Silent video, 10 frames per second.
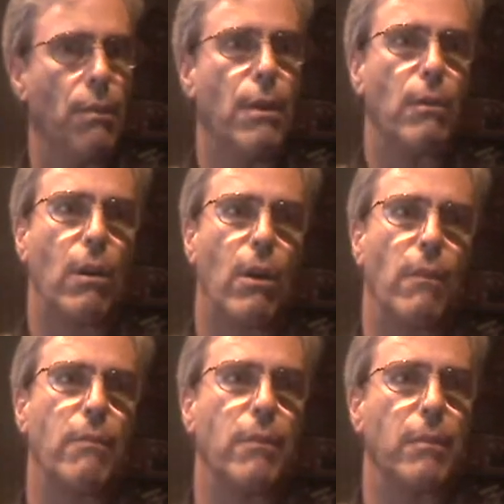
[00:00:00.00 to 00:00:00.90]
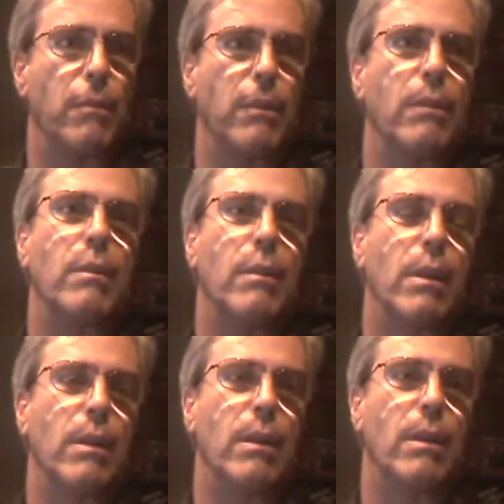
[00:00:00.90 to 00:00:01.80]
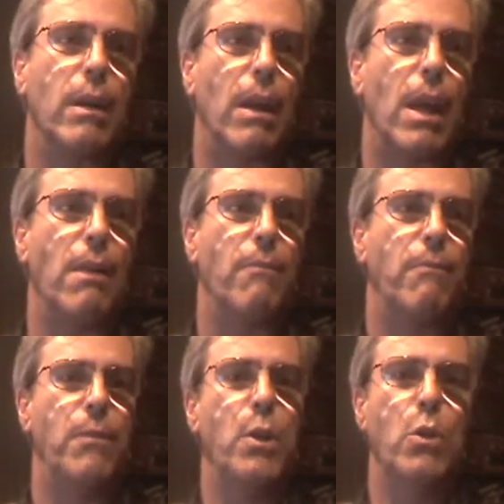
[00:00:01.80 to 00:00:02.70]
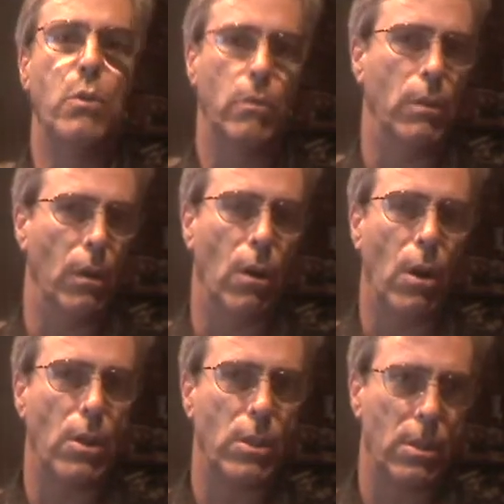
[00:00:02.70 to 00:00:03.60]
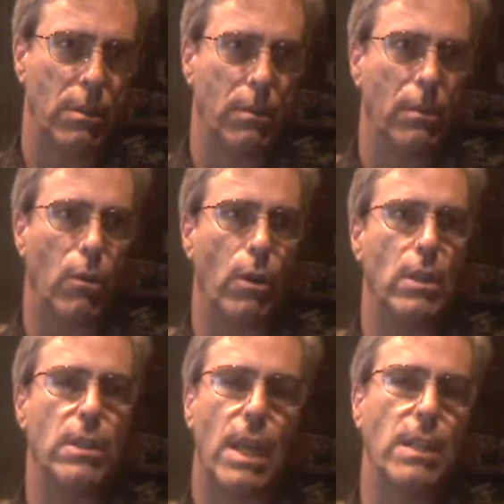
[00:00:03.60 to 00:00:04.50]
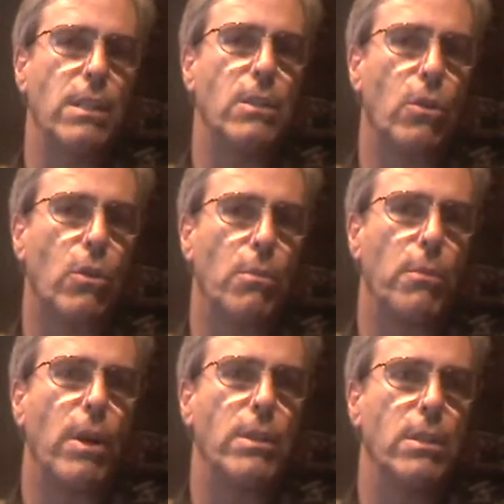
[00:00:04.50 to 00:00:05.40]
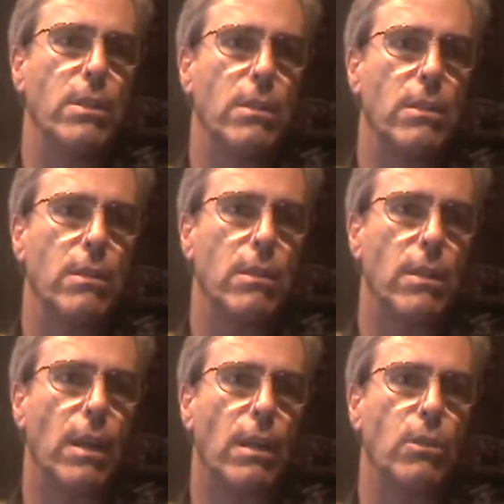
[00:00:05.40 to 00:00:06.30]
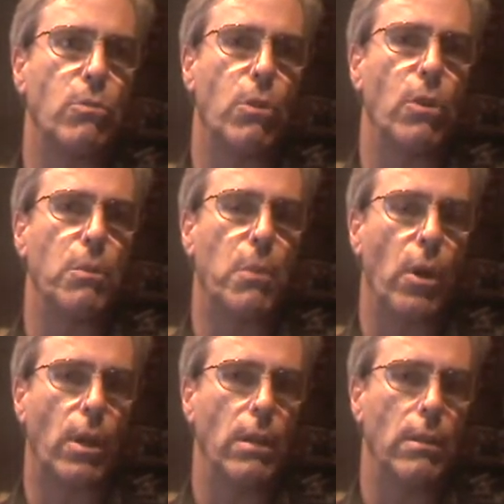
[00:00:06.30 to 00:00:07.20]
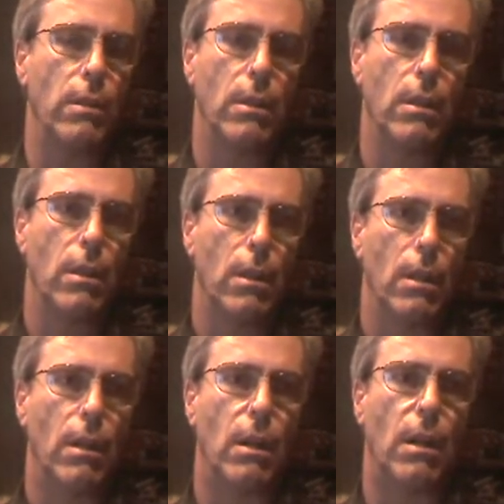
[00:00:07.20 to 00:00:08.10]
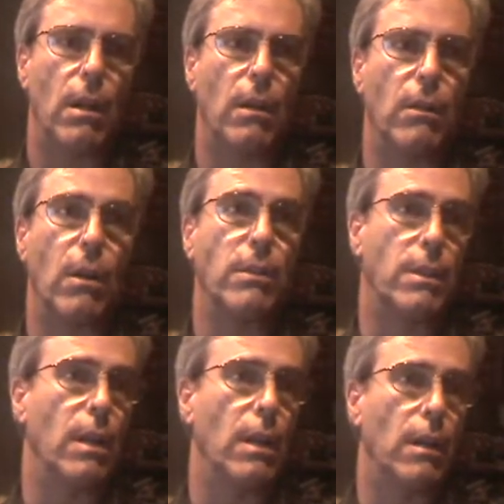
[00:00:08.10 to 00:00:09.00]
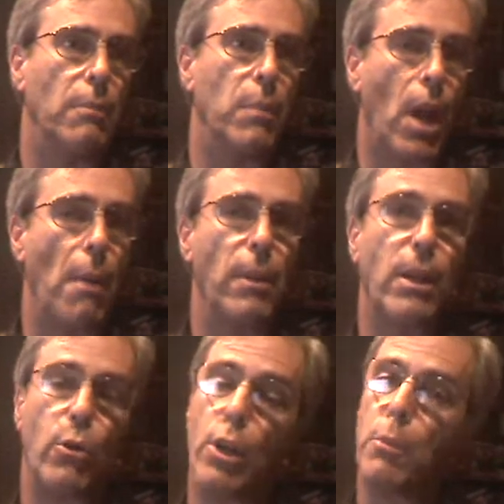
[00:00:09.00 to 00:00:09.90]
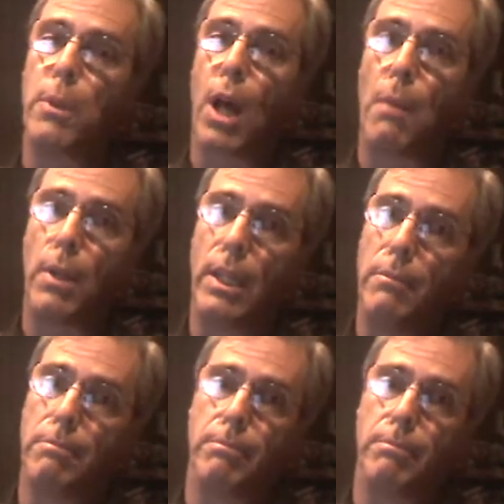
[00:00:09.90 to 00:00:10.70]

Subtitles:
there are a few large organizations or corporations that control the market, a monopoly or near monopoly.